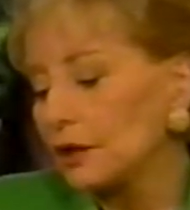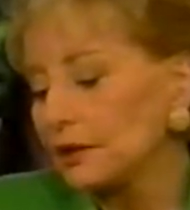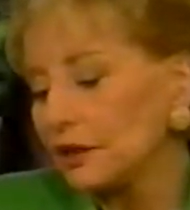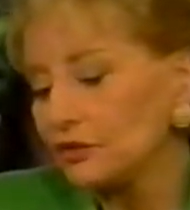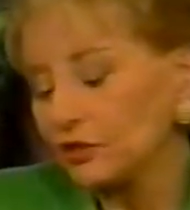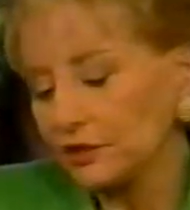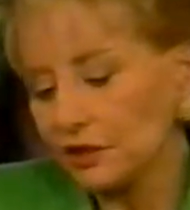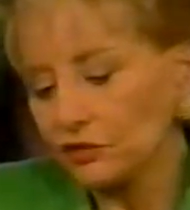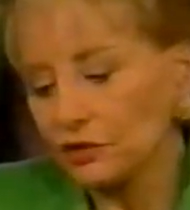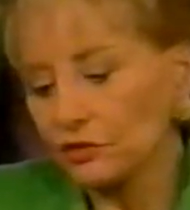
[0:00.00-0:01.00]

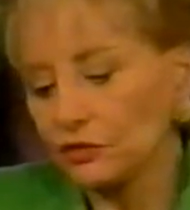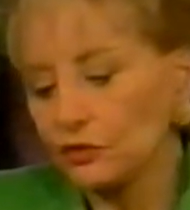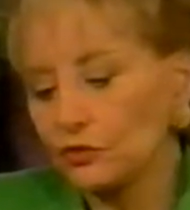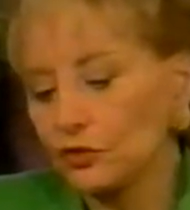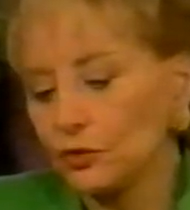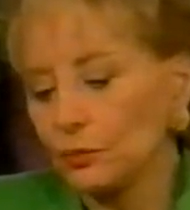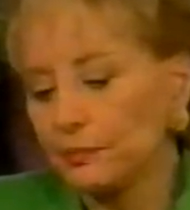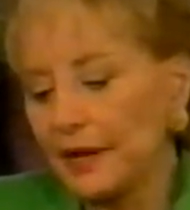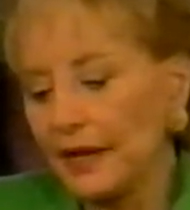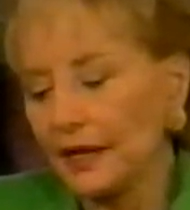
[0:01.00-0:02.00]
Legislation to
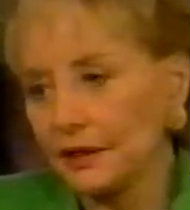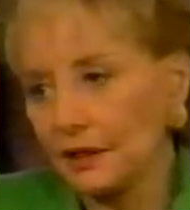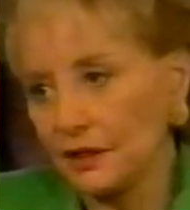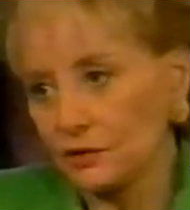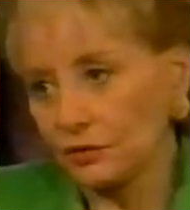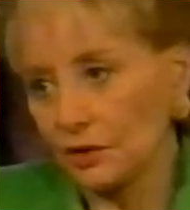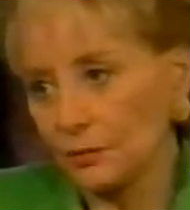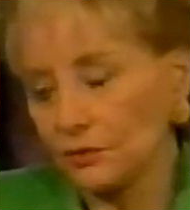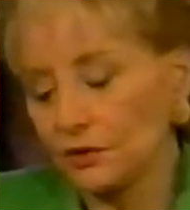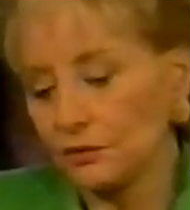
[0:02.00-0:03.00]
ban hate crimes.